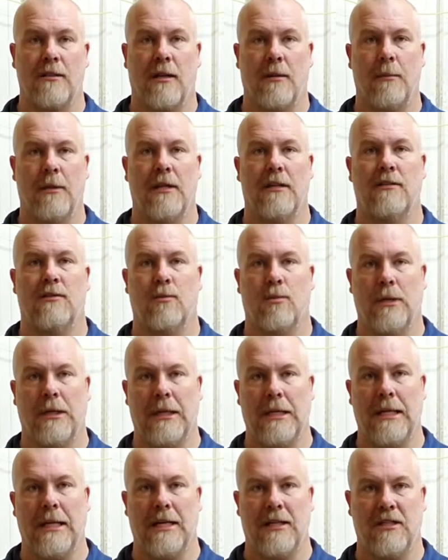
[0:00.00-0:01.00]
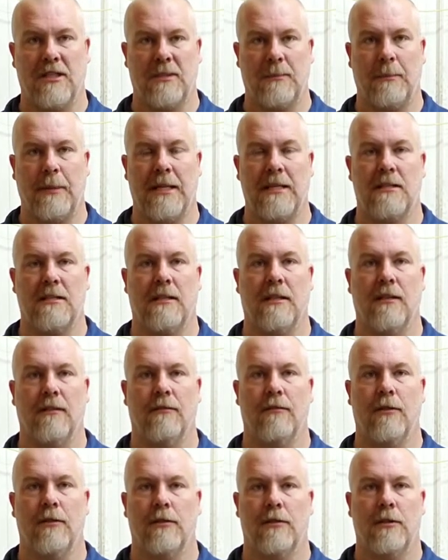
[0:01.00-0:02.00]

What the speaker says: I mean, it's really expensive